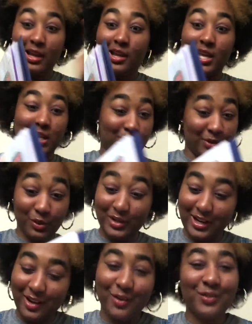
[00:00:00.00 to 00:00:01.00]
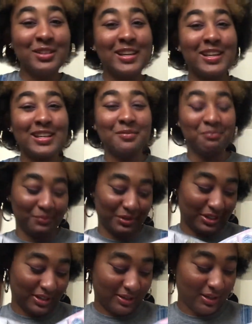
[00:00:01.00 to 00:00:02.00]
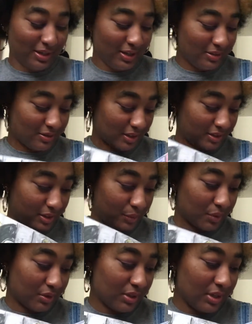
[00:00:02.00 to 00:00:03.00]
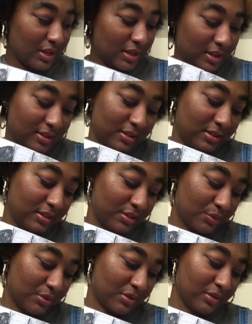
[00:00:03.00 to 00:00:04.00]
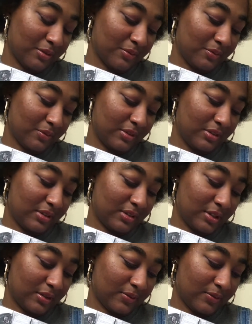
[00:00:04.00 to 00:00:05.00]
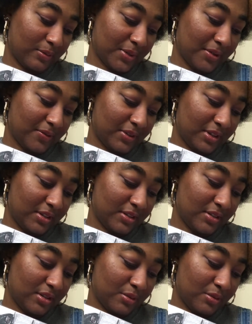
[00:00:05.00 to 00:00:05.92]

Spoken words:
it's about to go down. But yeah, like that one. And then this was can't fit my face.